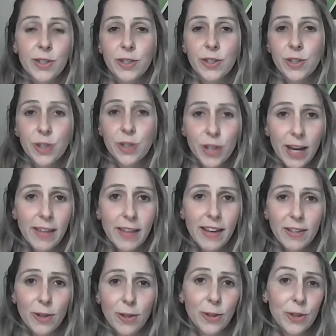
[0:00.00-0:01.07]
to share
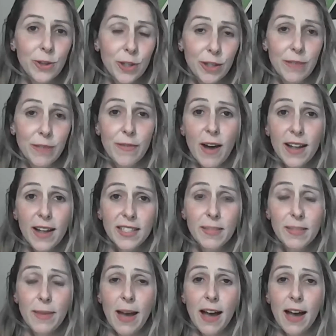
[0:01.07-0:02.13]
that knowledge and advice
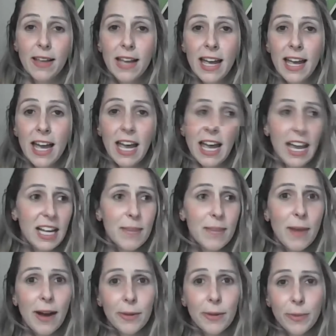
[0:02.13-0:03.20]
about any
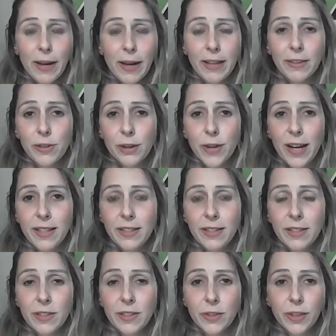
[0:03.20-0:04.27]
pathway in the trade
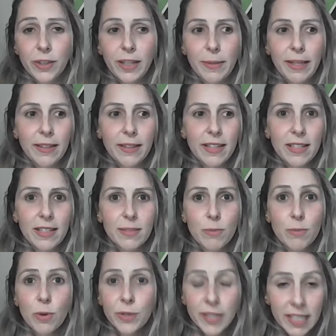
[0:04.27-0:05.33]
industry. I mean, there's
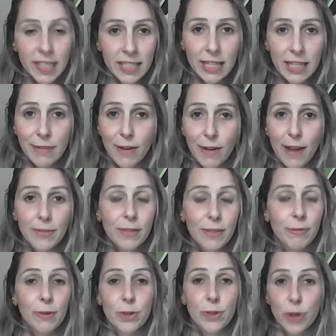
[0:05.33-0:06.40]
more than 65
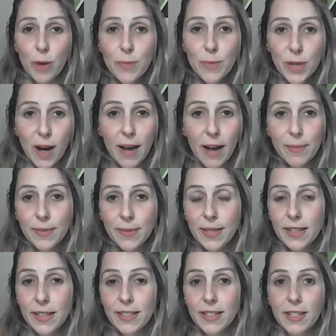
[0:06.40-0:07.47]
different job types.
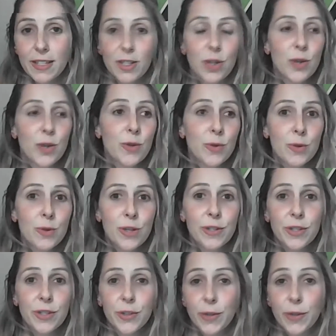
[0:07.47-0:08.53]
It's a huge
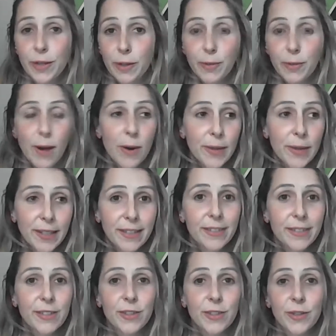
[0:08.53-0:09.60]
industry and a growing
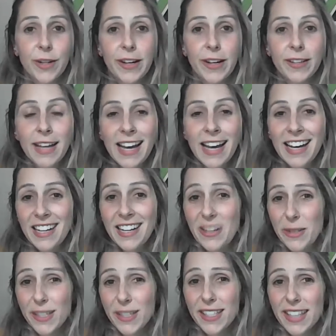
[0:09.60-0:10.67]
industry. And, you know,
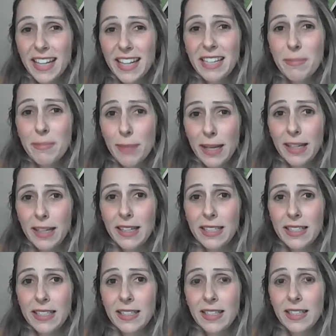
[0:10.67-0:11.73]
it's the second
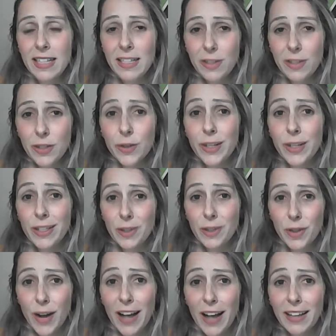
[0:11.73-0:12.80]
biggest industry in
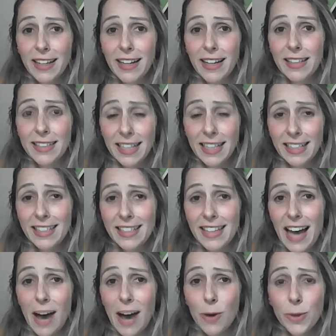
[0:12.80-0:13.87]
Australia, second to
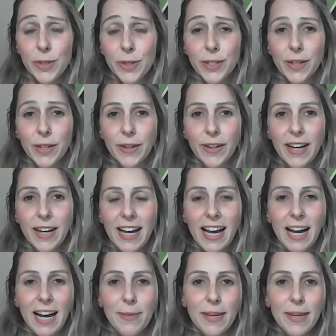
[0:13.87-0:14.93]
health. So,
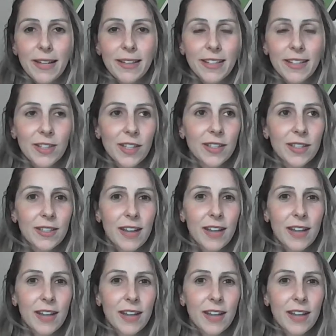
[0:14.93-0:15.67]
I mean, it's just,